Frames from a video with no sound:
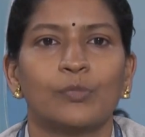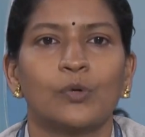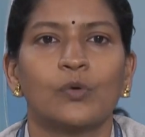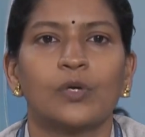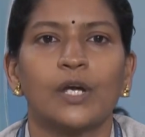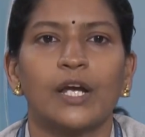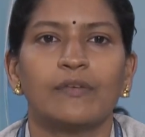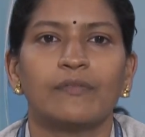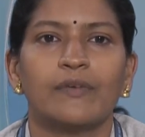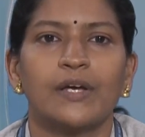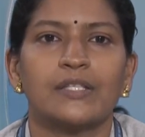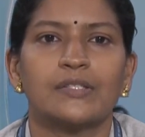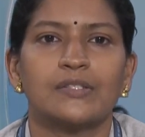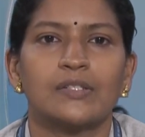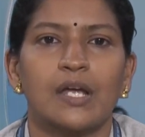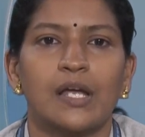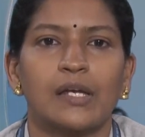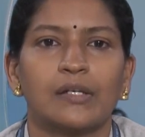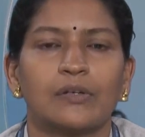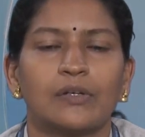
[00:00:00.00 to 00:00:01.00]
more
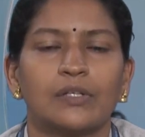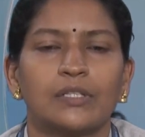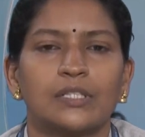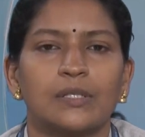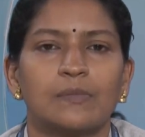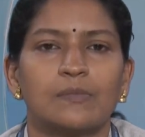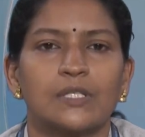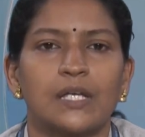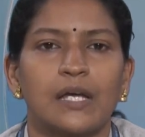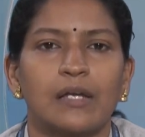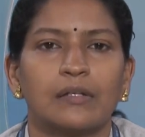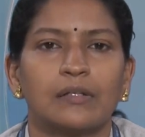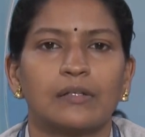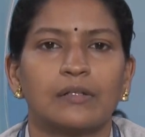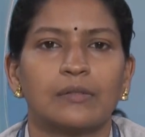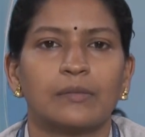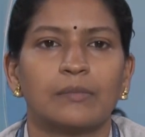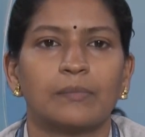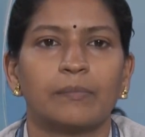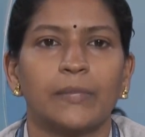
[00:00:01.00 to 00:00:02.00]
advanced algorithms and
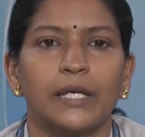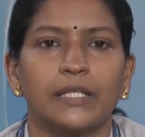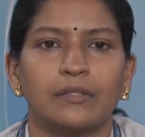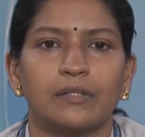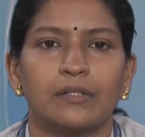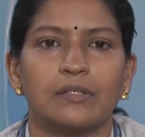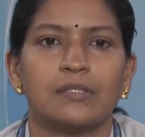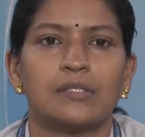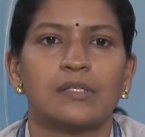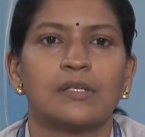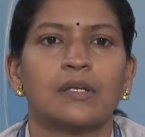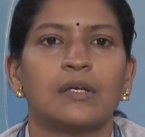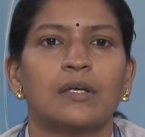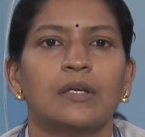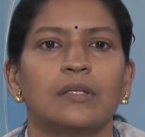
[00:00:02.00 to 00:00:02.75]
methods.